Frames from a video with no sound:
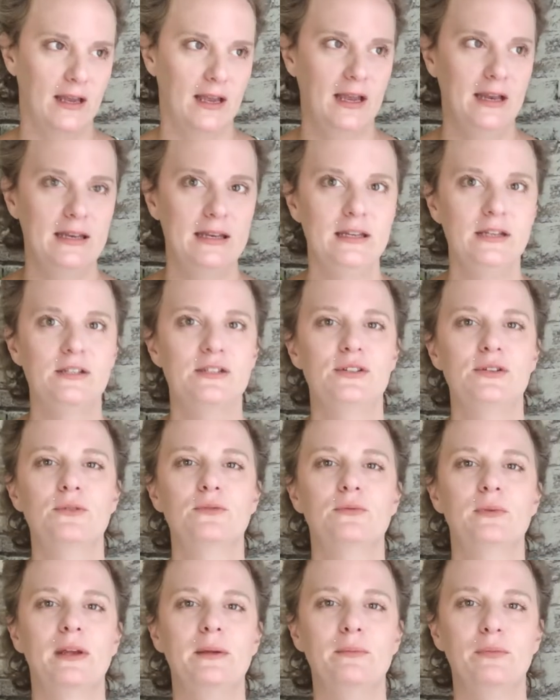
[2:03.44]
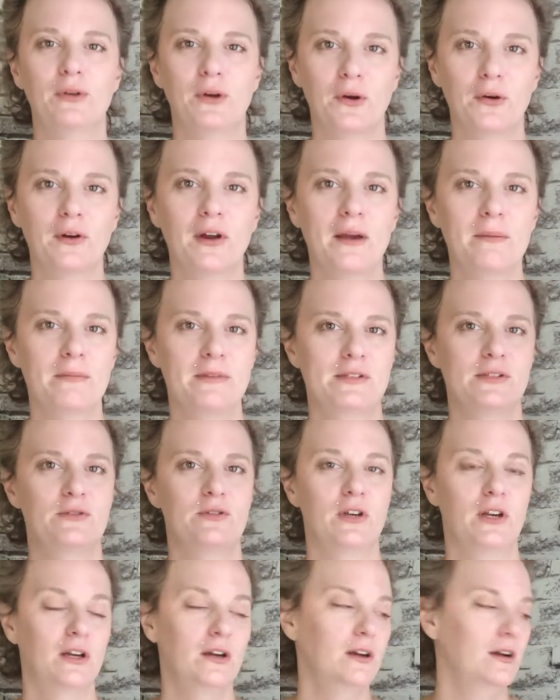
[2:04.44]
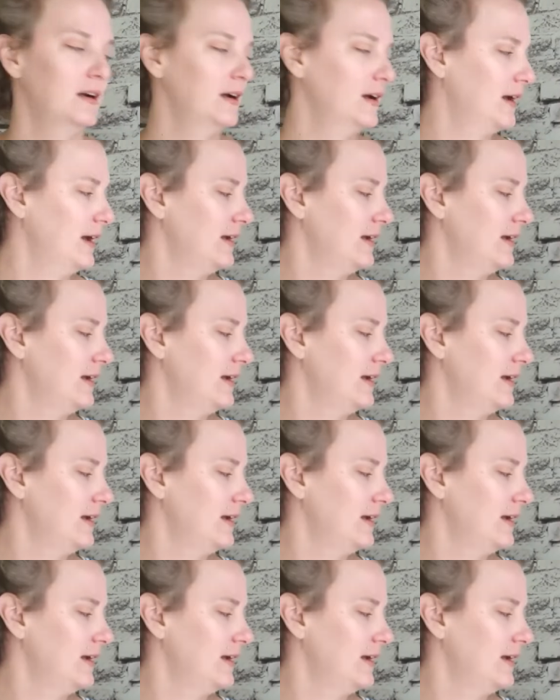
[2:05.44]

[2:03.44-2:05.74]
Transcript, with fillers: I need to reprogram this trigger.